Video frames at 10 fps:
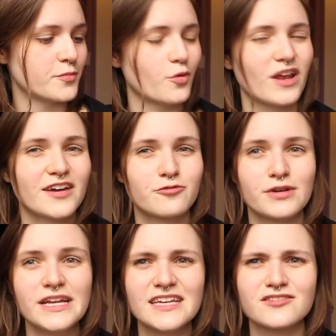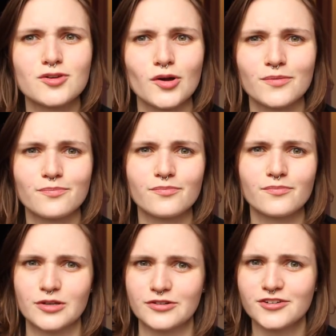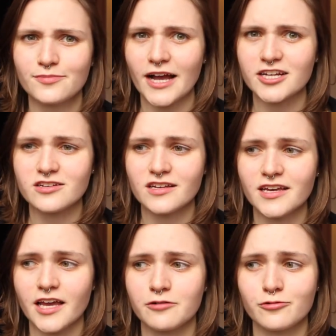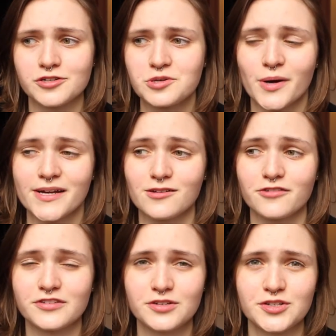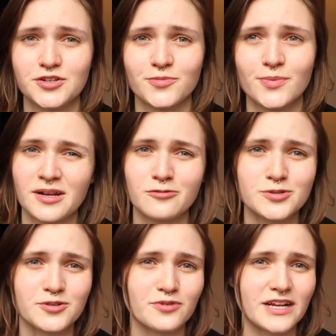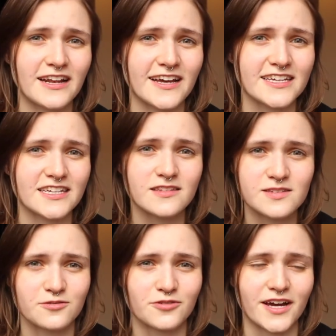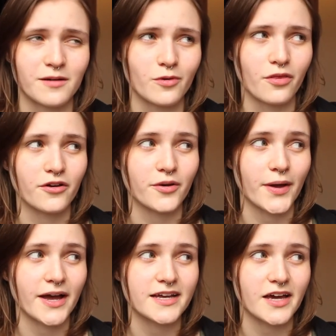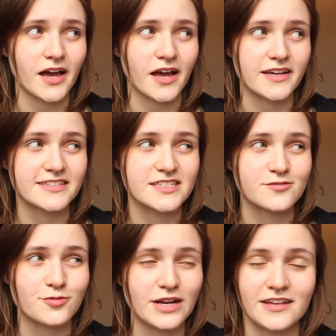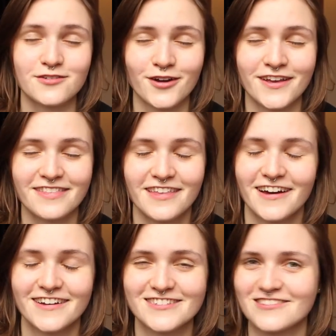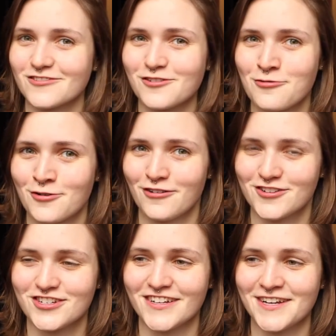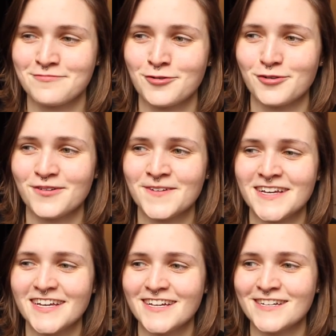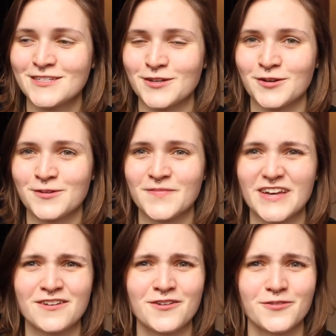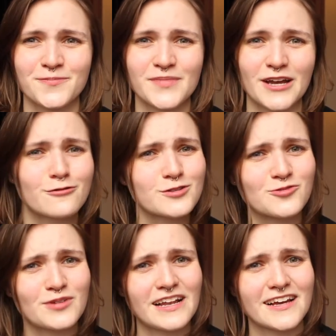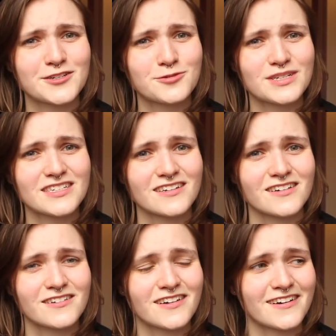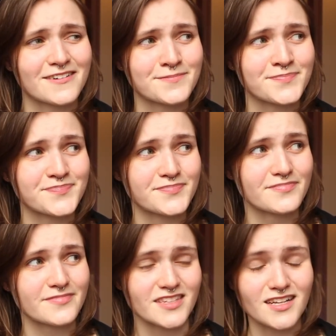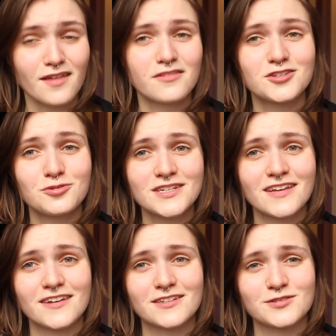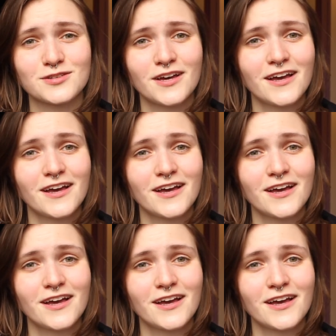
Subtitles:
Well, I really enjoy YouTube, actually. I watch quite a lot of YouTube, but I also really like Instagram, although it's really annoying that it's not chronological anymore. So, I don't know. I also really like Twitter. The Twitter that is